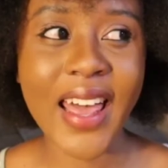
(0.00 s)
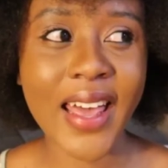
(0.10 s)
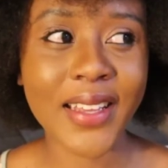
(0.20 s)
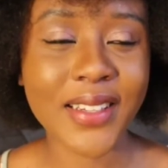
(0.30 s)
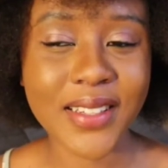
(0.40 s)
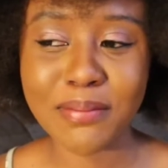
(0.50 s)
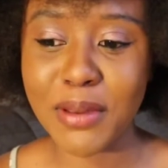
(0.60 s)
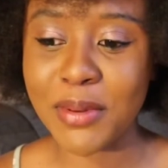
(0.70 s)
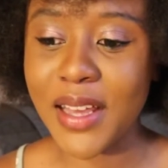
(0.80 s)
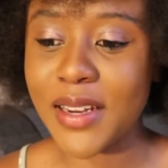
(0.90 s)
And
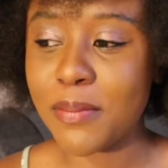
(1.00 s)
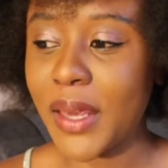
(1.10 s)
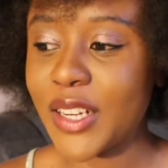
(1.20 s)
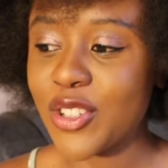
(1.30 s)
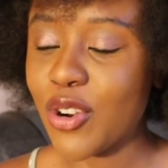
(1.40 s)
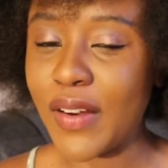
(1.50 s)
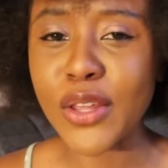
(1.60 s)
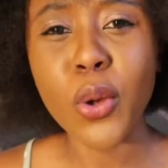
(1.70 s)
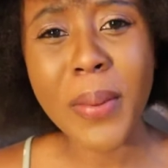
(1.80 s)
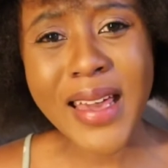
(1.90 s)
maybe add a picture of
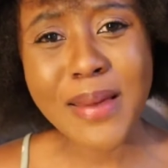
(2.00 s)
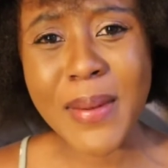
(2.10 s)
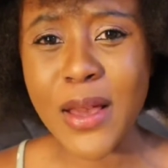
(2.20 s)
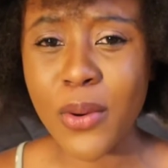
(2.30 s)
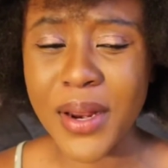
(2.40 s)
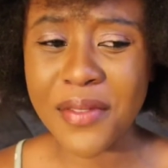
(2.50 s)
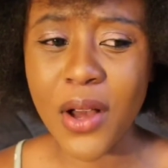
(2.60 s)
like your baby or whatever.